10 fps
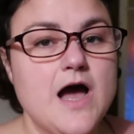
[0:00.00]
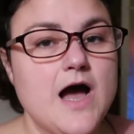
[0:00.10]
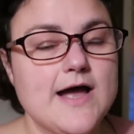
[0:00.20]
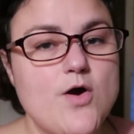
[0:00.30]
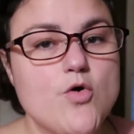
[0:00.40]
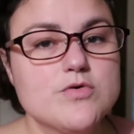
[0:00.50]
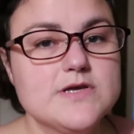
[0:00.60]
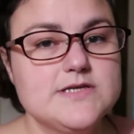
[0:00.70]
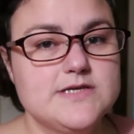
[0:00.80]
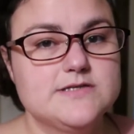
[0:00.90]
I
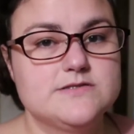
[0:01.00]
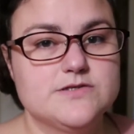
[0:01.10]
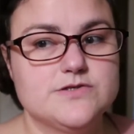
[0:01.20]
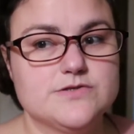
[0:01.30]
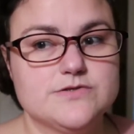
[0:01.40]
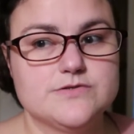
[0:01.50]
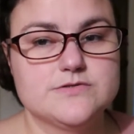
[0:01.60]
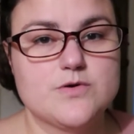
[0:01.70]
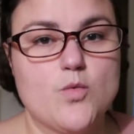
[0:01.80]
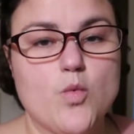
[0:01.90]
only need to
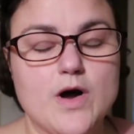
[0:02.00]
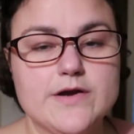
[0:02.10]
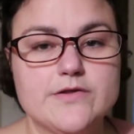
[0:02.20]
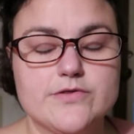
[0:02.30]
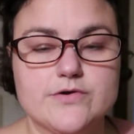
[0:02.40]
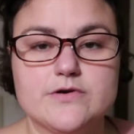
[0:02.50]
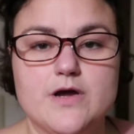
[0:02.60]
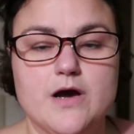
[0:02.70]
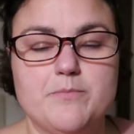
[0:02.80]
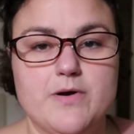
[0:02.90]
use 1/3
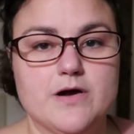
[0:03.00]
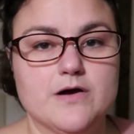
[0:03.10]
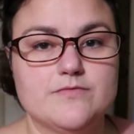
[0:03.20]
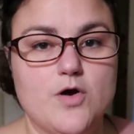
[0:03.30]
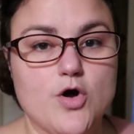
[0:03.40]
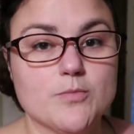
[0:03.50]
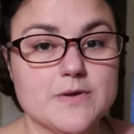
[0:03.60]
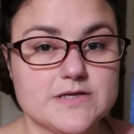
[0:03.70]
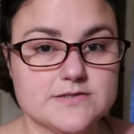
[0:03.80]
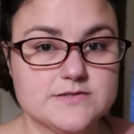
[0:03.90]
cup of
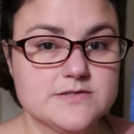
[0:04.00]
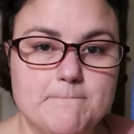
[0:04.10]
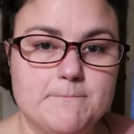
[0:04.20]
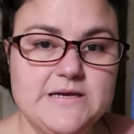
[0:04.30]
almonds.